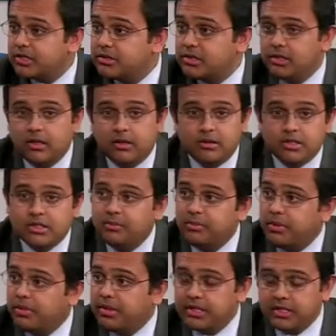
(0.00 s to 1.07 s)
So, it's
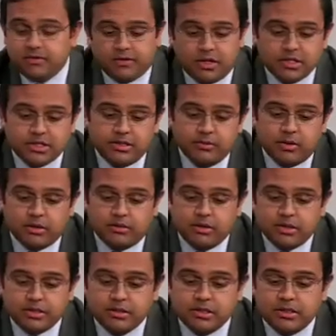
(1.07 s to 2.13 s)
simple things first. You want to
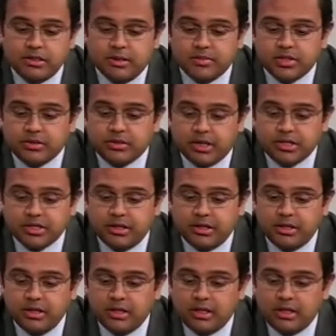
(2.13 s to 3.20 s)
reduce the obstruction.
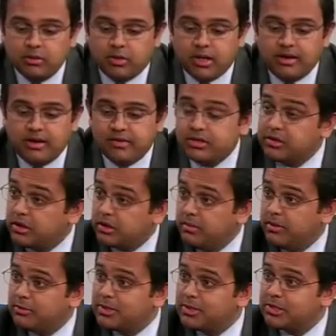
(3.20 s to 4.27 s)
You want to have a
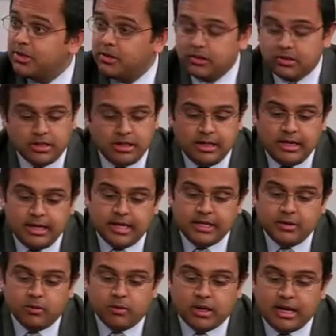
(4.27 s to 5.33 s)
durable result, and
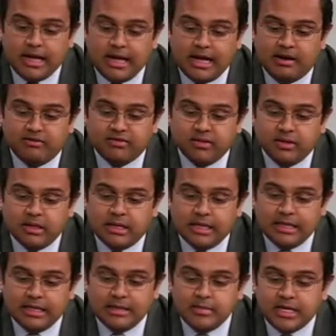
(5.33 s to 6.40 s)
you want to have a
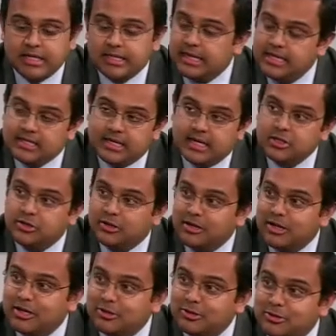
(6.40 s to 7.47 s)
limited dissection or
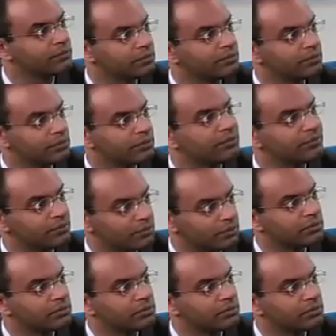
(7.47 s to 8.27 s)
contralateral injury.